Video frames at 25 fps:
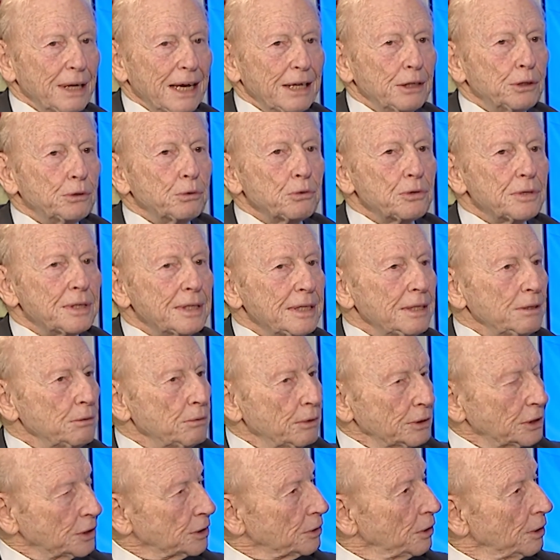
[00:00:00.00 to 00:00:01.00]
to see
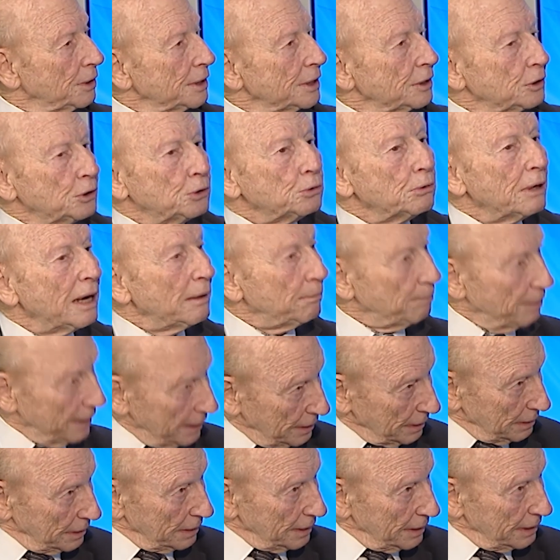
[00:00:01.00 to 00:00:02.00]
what's going to happen.
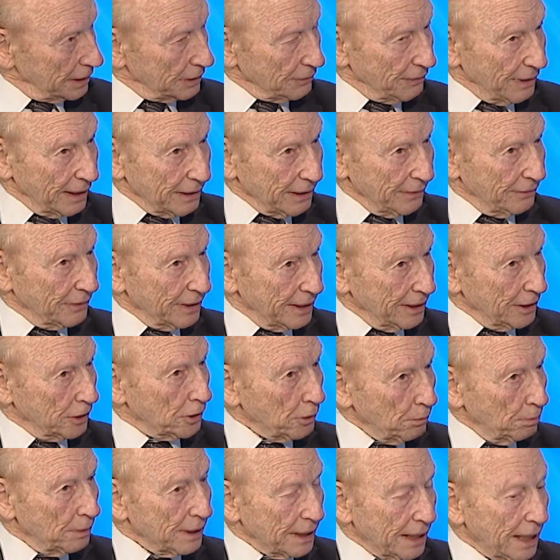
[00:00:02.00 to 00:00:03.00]
It's very, very
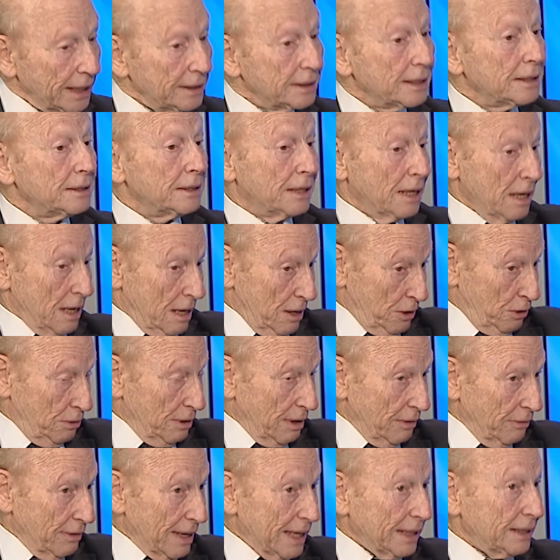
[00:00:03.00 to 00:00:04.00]
complicated, and you are
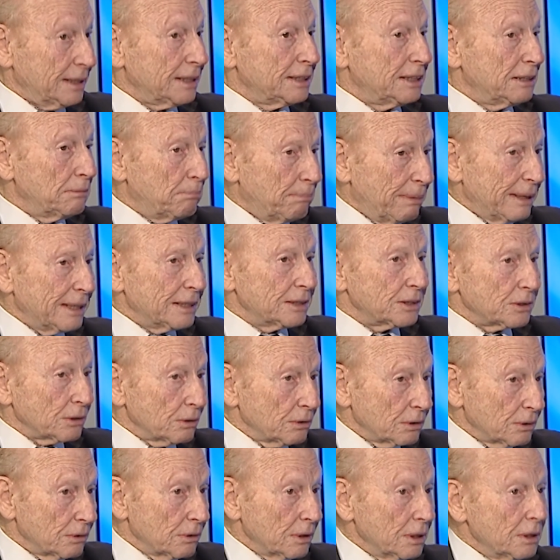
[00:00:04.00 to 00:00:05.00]
right, it depends
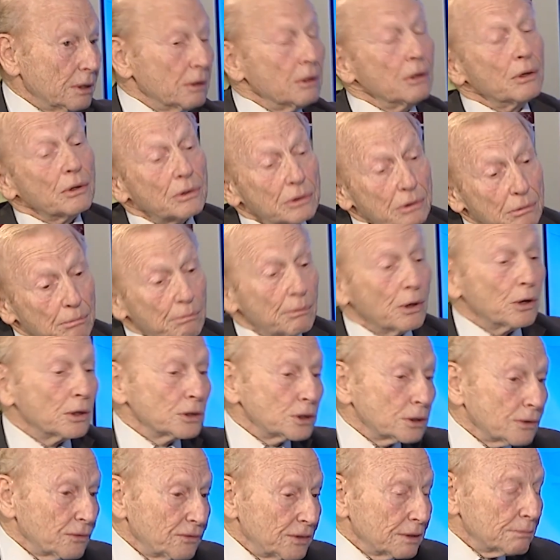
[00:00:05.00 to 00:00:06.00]
not
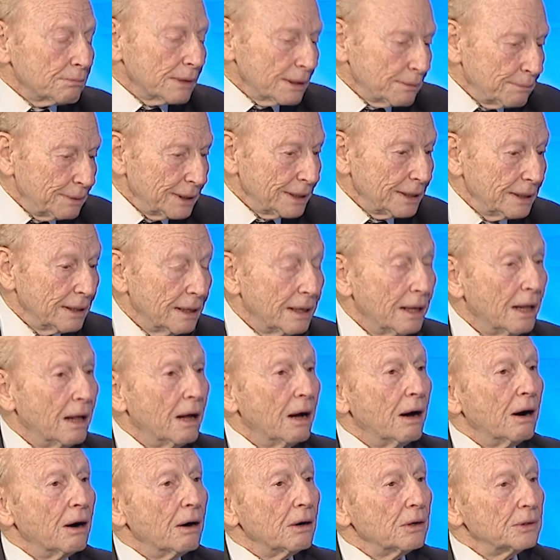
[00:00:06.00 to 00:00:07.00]
most of it maybe,
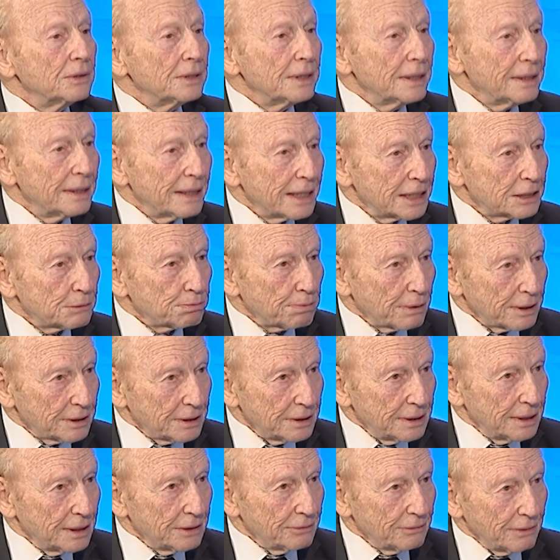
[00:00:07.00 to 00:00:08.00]
on the next
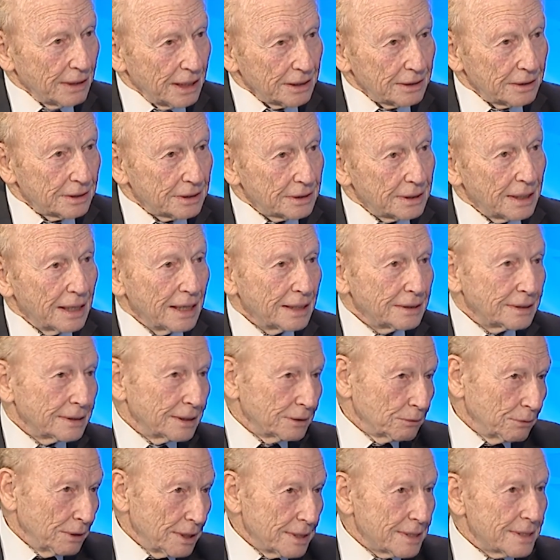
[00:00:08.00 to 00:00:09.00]
president of the United States, and
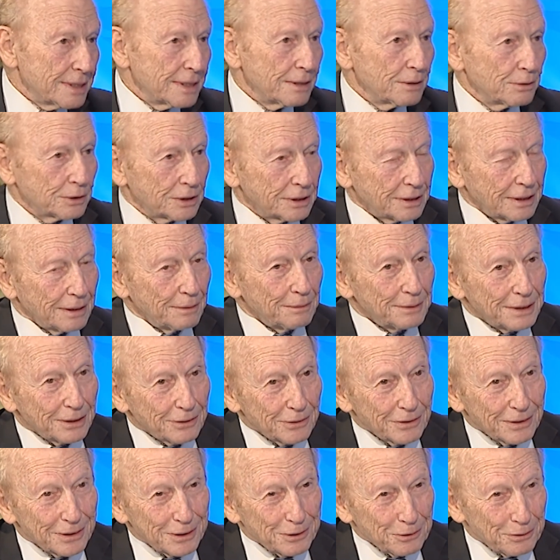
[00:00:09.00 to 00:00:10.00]
we'll see what's coming on
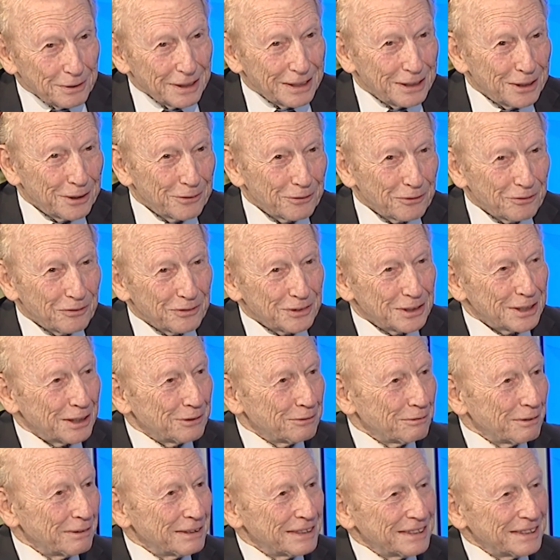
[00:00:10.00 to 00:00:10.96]
the 20th of January.